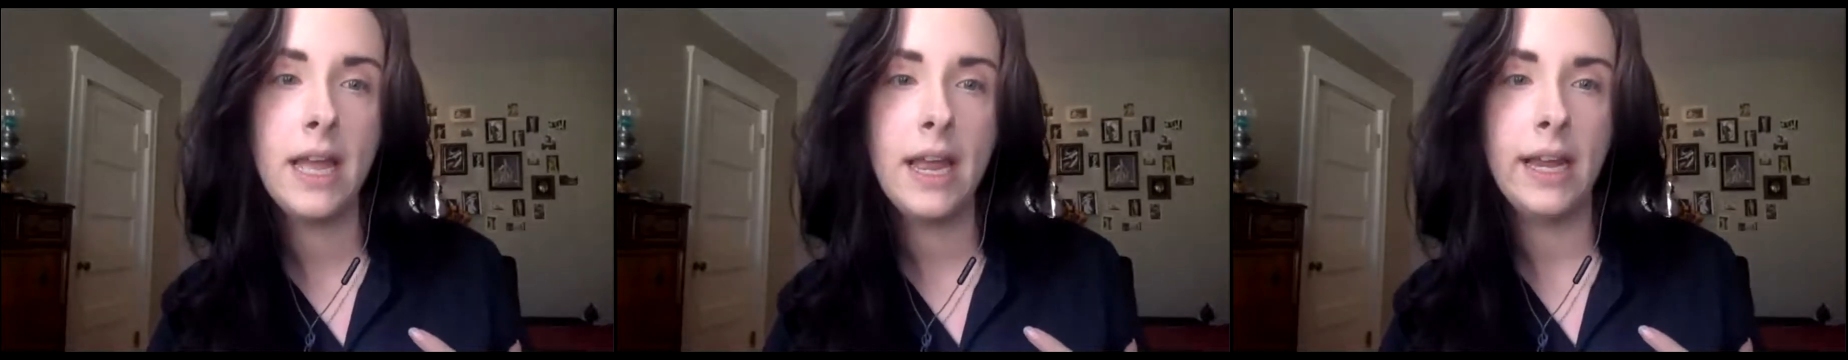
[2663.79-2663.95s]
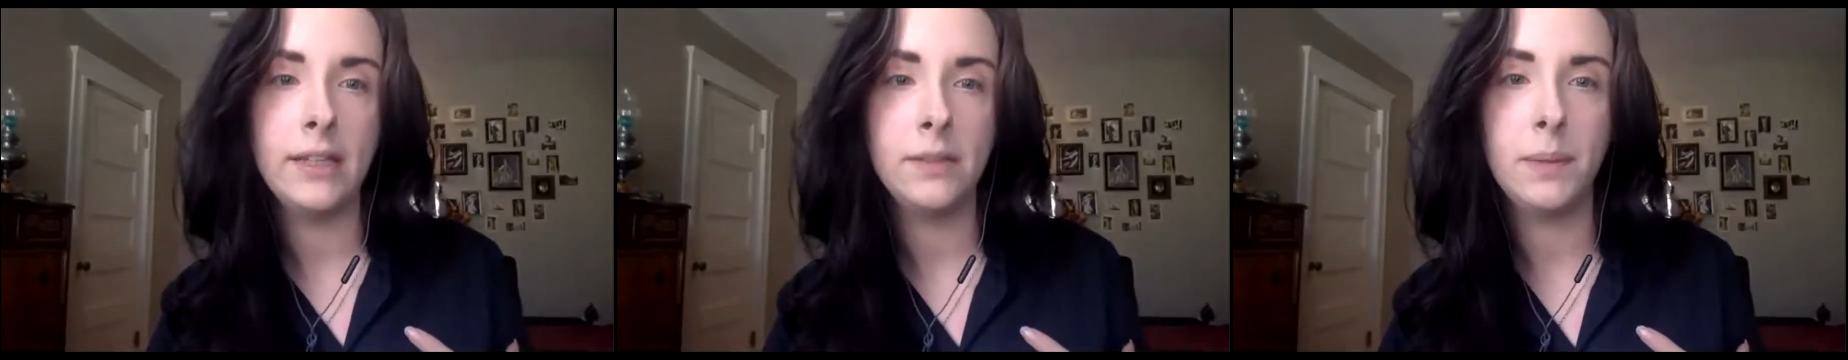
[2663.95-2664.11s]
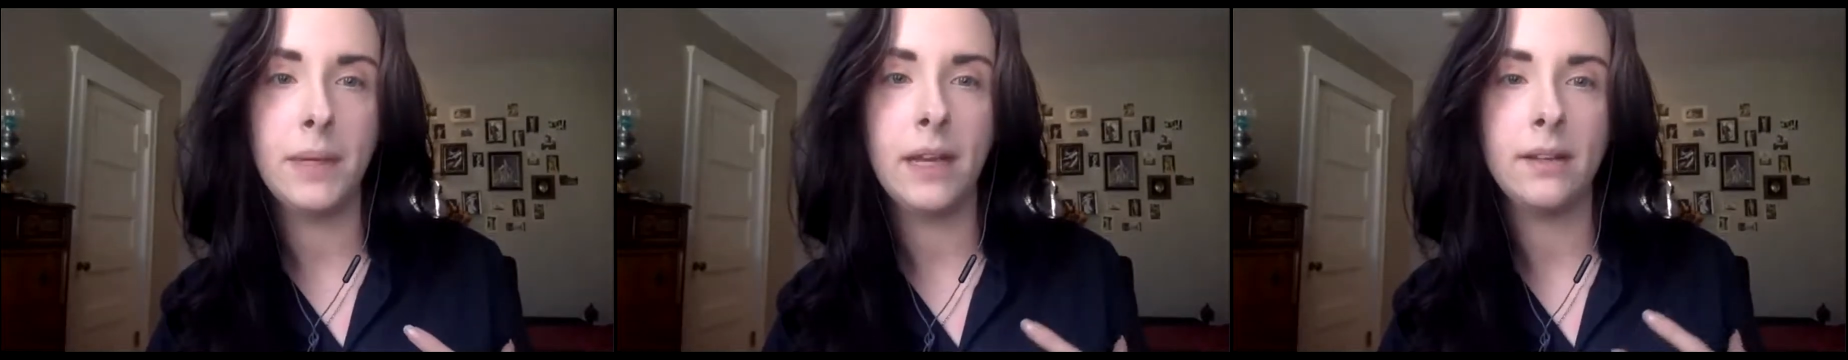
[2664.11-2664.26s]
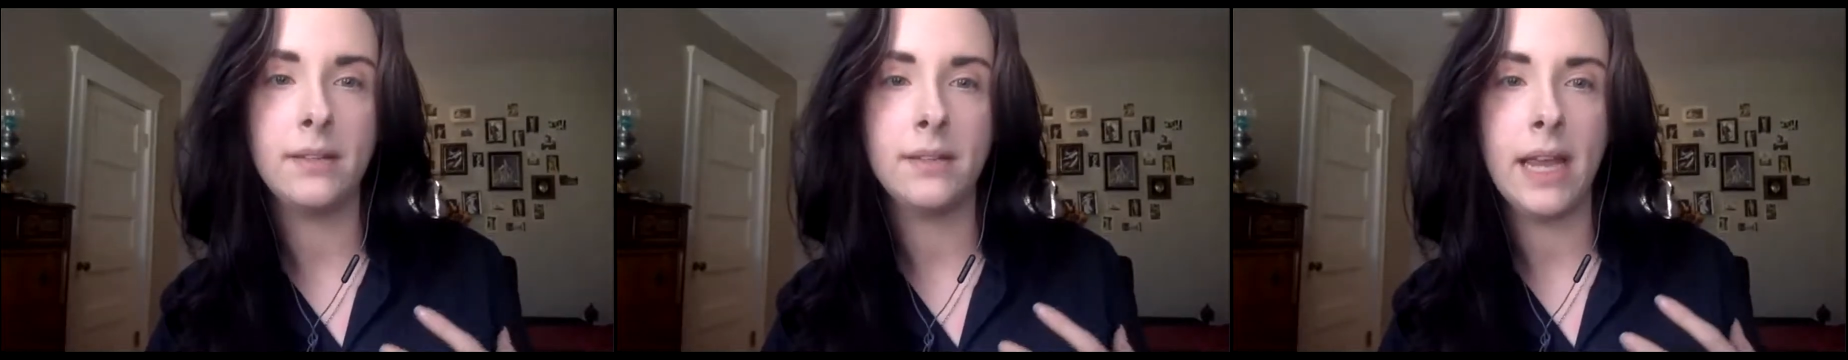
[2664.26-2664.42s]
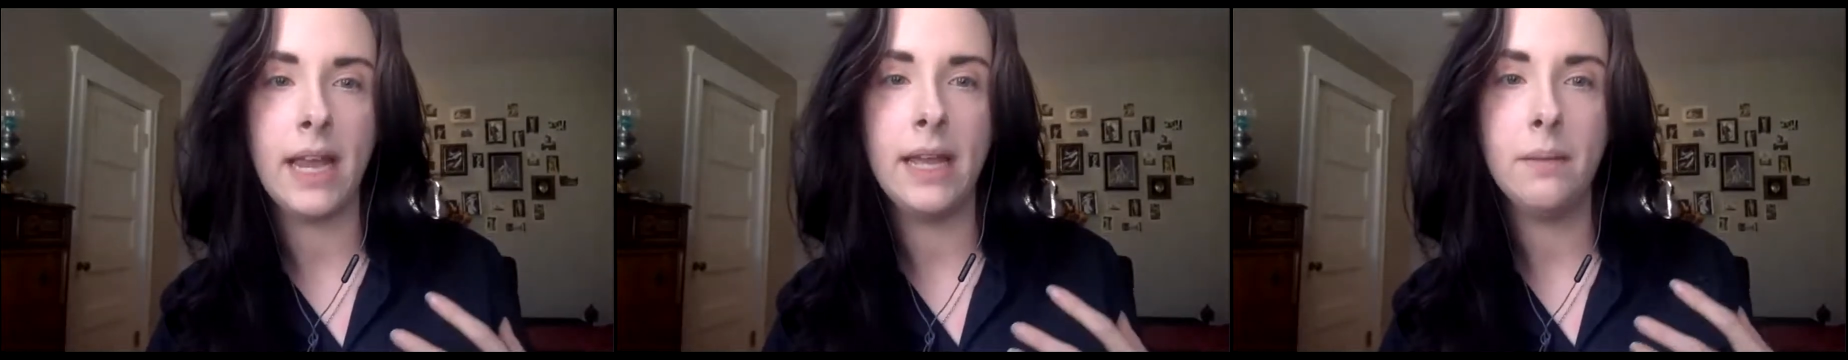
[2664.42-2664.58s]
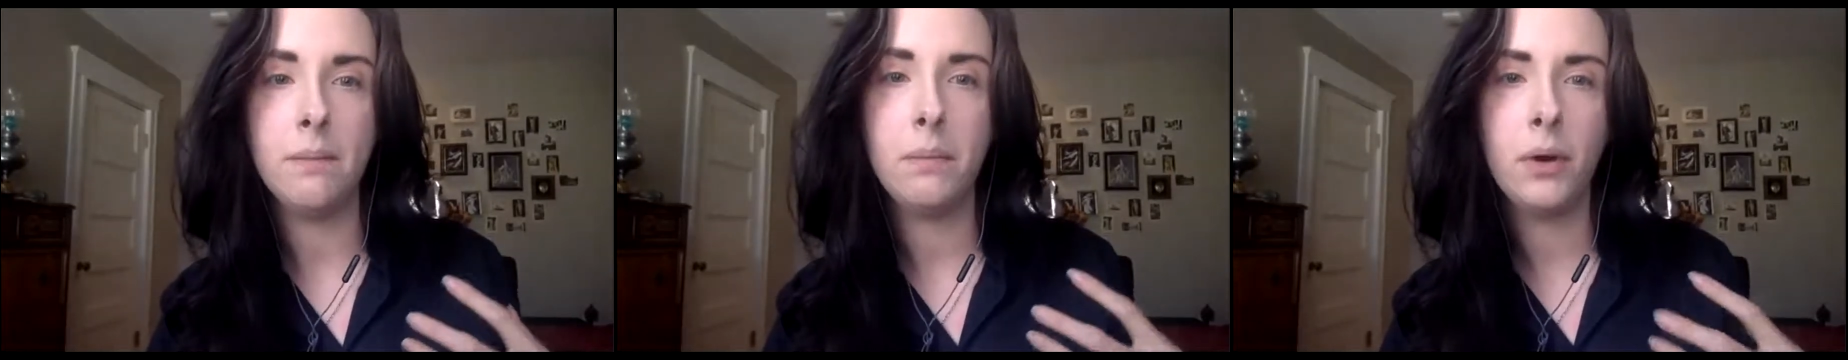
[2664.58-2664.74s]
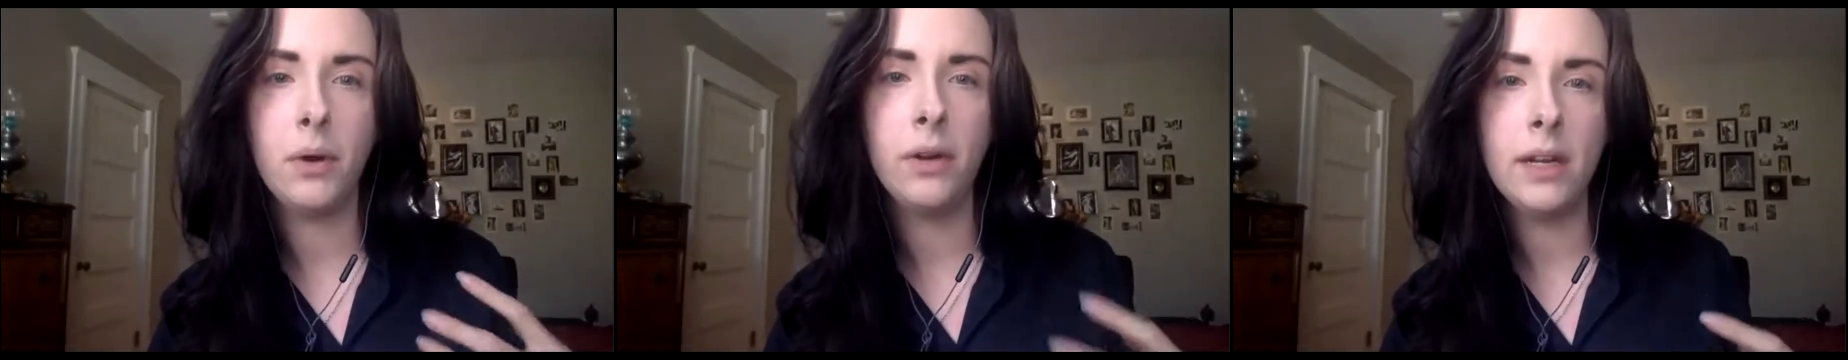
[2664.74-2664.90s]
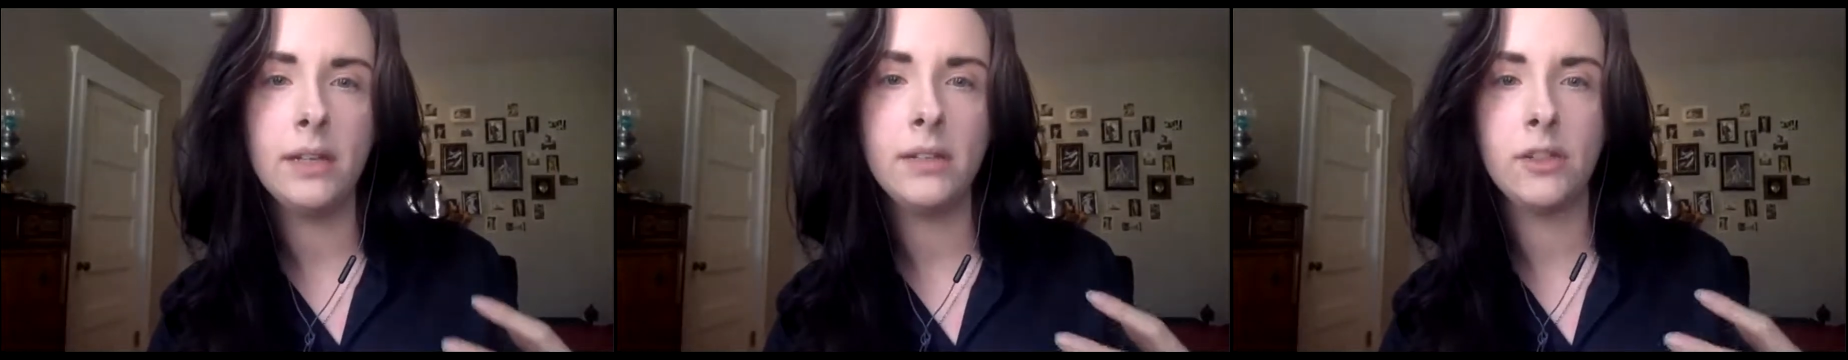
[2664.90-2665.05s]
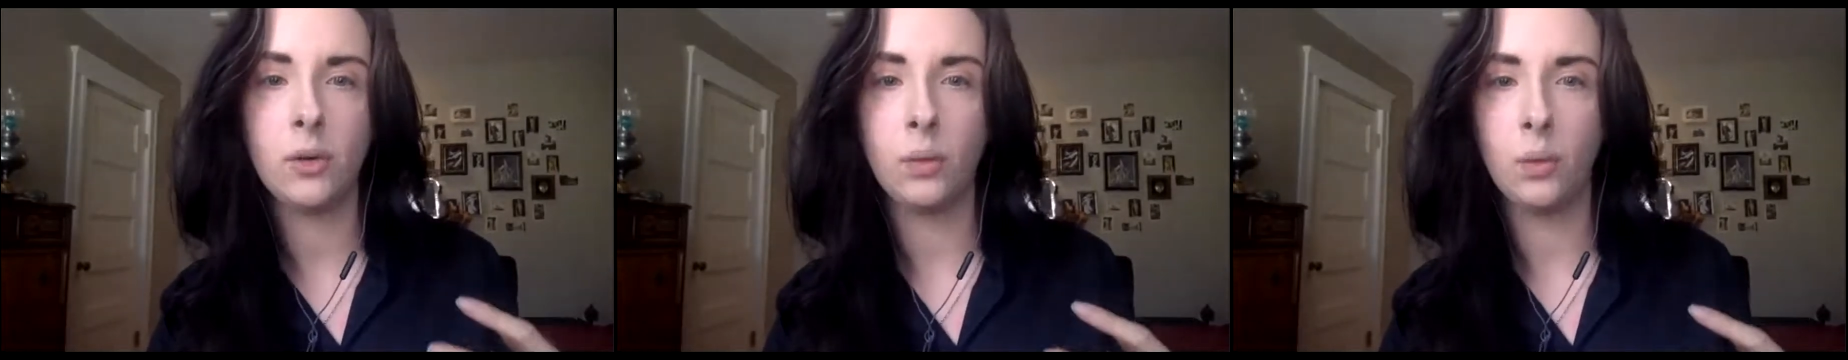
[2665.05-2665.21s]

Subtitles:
is because it put into